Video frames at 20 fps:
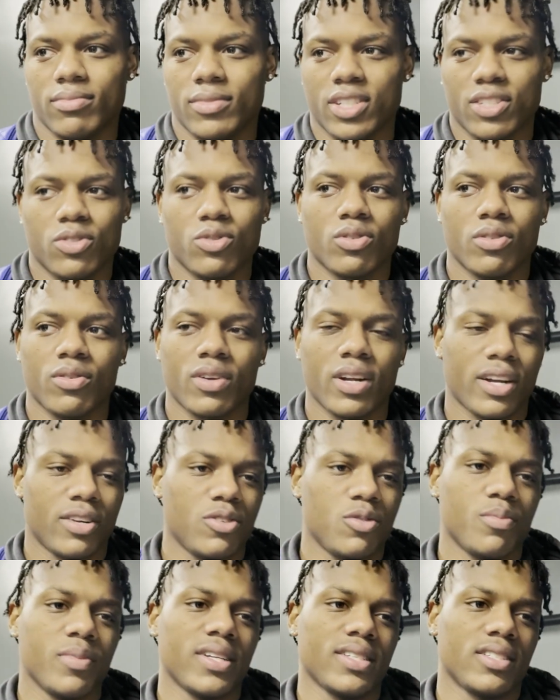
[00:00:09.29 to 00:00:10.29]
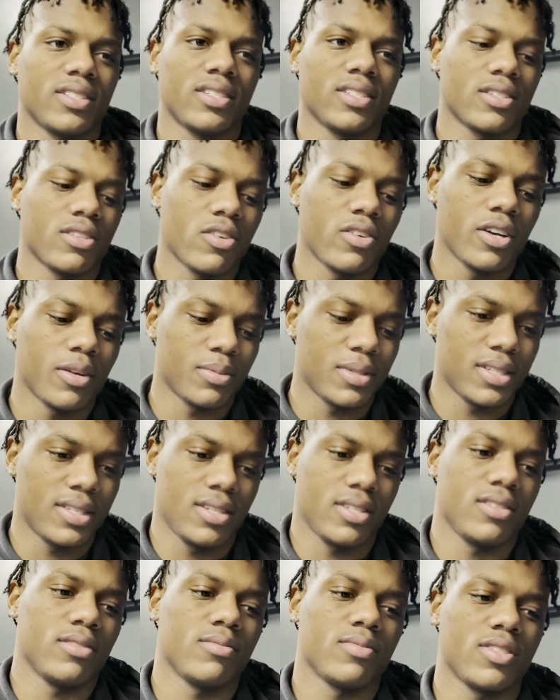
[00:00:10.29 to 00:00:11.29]
just doing what I do best is just gonna help the
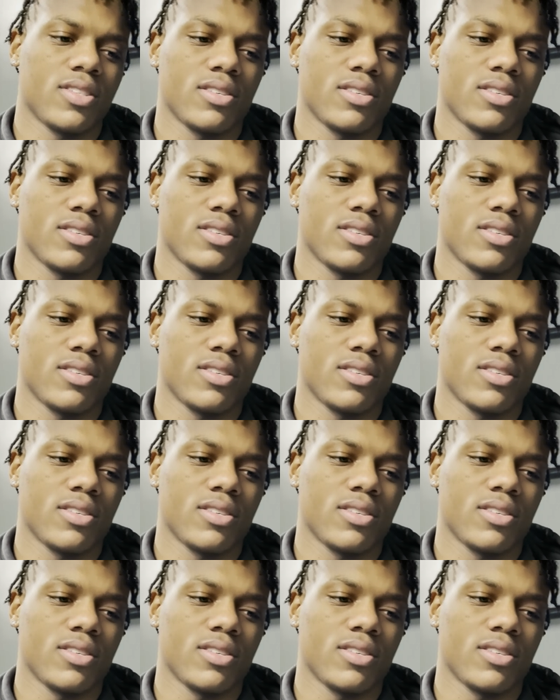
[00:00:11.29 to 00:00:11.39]
team.